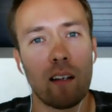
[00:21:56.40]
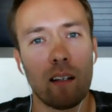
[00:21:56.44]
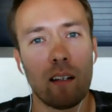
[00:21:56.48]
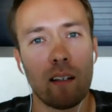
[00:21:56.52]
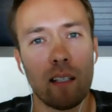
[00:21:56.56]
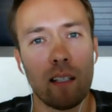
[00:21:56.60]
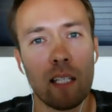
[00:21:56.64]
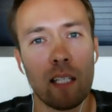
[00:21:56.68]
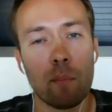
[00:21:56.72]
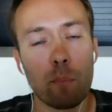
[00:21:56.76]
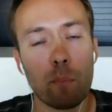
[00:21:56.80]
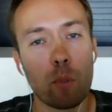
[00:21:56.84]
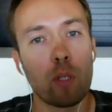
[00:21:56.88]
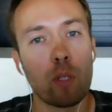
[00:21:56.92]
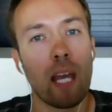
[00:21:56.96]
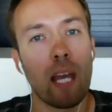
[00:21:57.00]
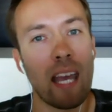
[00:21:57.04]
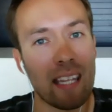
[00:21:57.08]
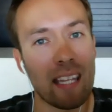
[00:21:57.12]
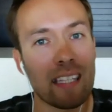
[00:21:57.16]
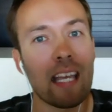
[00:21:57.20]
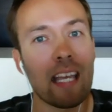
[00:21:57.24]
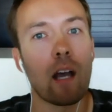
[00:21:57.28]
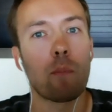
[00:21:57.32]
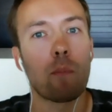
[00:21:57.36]
input
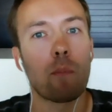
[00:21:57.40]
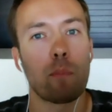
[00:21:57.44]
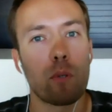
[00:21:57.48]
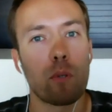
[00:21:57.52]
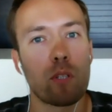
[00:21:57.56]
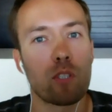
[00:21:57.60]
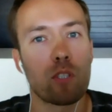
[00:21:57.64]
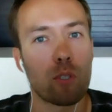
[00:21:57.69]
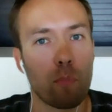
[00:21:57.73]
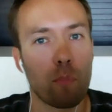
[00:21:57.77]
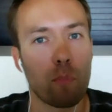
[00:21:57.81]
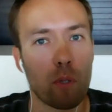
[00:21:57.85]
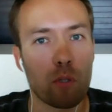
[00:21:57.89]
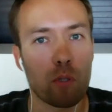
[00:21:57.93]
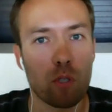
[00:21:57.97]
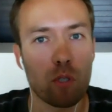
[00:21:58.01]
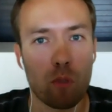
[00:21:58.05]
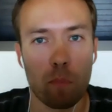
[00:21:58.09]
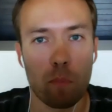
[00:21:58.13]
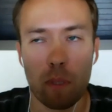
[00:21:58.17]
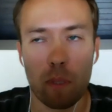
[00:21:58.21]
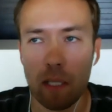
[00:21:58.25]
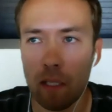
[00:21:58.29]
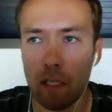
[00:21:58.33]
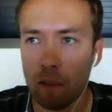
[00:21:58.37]
and the output is supposed
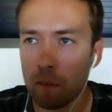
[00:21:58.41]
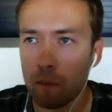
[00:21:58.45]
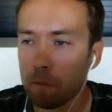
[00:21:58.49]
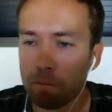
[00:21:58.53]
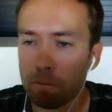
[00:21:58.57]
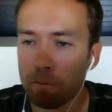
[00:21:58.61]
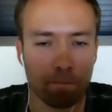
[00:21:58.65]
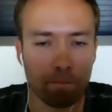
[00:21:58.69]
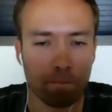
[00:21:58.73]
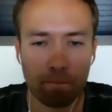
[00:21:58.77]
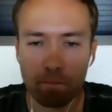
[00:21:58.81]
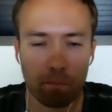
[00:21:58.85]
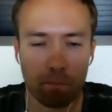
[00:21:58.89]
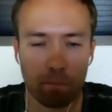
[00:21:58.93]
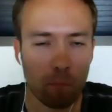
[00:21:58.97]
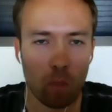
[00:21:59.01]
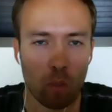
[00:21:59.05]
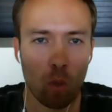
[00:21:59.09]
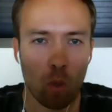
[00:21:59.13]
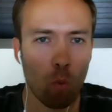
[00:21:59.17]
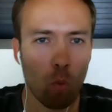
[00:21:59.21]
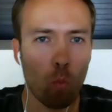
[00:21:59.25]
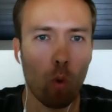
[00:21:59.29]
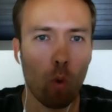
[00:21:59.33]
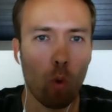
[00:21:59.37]
to be.
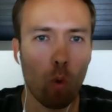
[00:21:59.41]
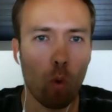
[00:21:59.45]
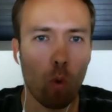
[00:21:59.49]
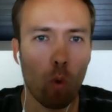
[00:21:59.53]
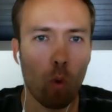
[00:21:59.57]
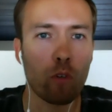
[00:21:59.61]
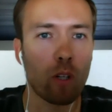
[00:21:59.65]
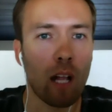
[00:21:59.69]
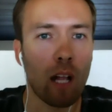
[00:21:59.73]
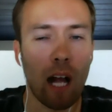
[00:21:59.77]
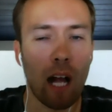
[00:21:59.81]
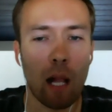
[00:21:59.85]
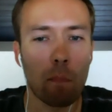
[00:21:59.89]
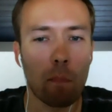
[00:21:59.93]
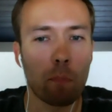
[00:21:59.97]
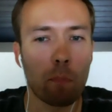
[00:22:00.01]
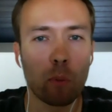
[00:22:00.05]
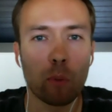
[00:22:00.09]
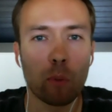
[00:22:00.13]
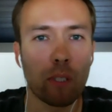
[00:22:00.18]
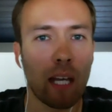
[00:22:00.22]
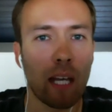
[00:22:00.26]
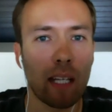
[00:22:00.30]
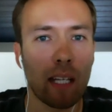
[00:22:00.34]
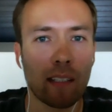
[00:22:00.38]
Wonderful. I'll
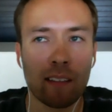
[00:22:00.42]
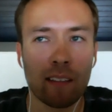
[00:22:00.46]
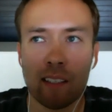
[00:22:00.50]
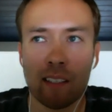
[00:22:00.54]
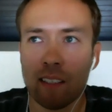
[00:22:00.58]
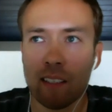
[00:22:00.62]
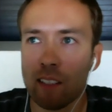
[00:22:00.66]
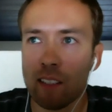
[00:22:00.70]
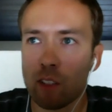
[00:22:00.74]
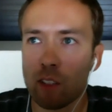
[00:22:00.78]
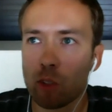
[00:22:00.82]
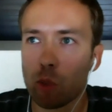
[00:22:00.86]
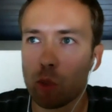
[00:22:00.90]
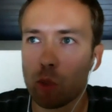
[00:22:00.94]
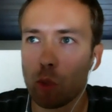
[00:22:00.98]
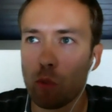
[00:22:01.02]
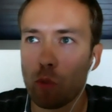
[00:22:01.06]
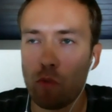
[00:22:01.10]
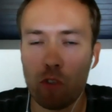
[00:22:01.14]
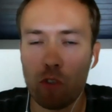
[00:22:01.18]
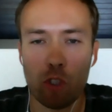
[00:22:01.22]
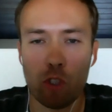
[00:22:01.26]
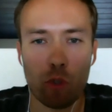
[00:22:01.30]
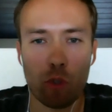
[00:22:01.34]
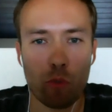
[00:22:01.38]
pull that sort
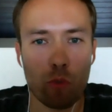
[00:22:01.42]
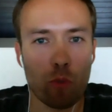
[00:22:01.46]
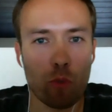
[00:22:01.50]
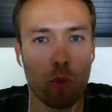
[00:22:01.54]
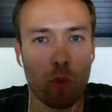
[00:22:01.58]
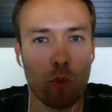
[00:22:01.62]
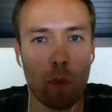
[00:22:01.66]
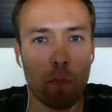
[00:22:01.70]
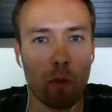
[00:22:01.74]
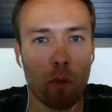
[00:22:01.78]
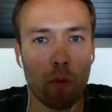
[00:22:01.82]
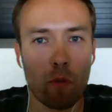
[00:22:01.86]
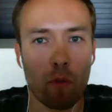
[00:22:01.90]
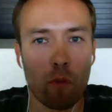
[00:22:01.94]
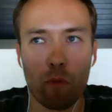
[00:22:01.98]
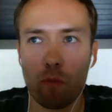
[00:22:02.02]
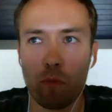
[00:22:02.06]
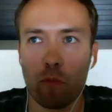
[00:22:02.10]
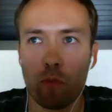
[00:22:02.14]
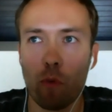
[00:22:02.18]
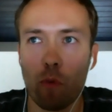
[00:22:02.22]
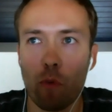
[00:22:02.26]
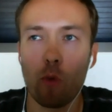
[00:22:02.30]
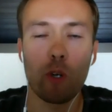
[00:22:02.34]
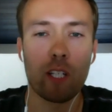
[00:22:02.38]
of screw number
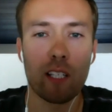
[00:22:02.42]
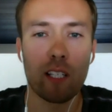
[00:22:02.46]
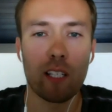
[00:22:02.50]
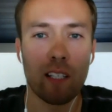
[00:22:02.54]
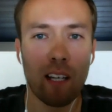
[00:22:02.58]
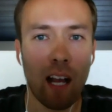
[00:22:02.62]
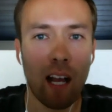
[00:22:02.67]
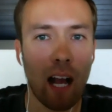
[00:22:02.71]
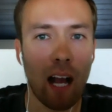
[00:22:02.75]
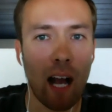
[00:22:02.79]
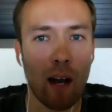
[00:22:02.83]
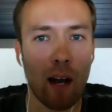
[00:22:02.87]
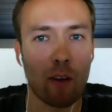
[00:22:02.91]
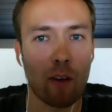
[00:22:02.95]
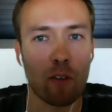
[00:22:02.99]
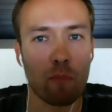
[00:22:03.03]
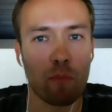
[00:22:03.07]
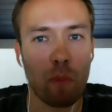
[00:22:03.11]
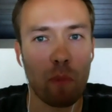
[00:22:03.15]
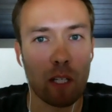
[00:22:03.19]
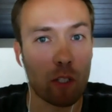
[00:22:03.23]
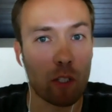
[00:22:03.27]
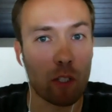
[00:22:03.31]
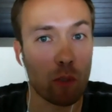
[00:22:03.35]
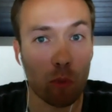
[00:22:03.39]
40 out
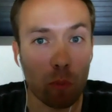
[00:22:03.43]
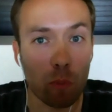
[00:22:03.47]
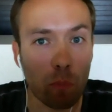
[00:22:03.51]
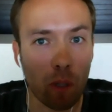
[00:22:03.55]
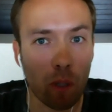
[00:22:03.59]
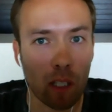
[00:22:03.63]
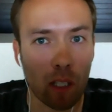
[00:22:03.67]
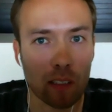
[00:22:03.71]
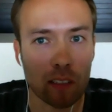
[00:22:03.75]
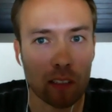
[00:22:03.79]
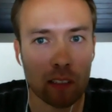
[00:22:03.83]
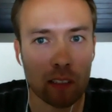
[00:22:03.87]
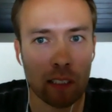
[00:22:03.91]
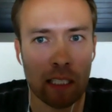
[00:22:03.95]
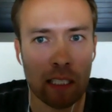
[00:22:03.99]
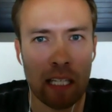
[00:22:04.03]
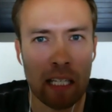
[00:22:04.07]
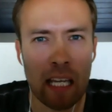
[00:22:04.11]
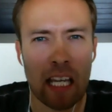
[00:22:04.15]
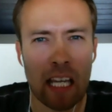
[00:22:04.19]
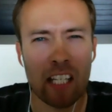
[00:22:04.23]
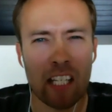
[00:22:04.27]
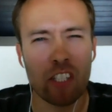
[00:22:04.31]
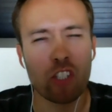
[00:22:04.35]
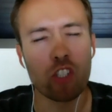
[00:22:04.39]
of my toolbox.
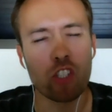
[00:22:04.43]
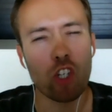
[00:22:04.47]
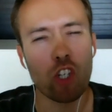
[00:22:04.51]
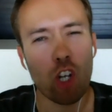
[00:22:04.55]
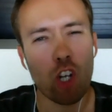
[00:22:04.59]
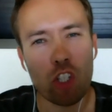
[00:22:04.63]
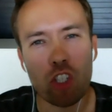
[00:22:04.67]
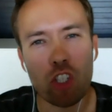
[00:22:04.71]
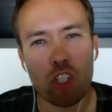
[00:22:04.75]
It's just